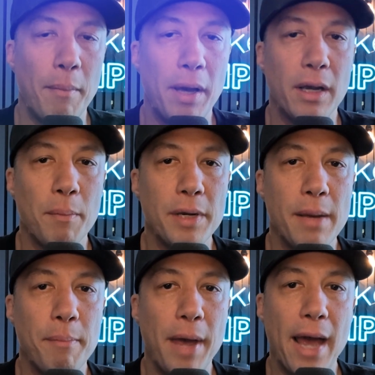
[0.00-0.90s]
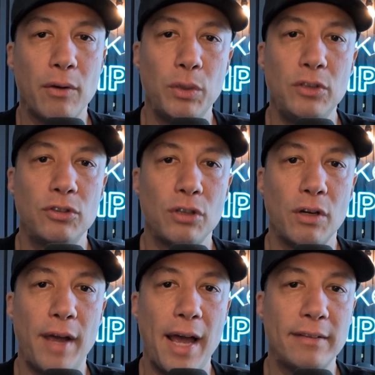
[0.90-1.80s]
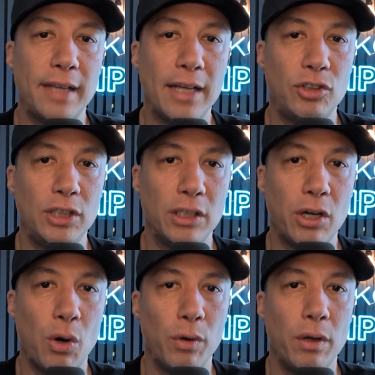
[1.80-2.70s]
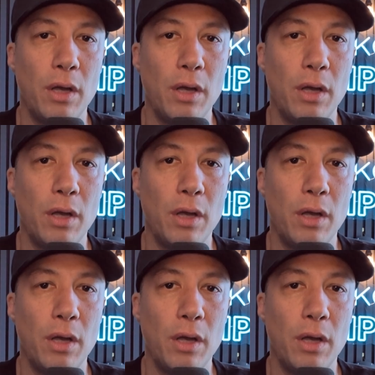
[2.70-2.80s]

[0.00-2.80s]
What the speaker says: my company Impact, we serve as that cheat code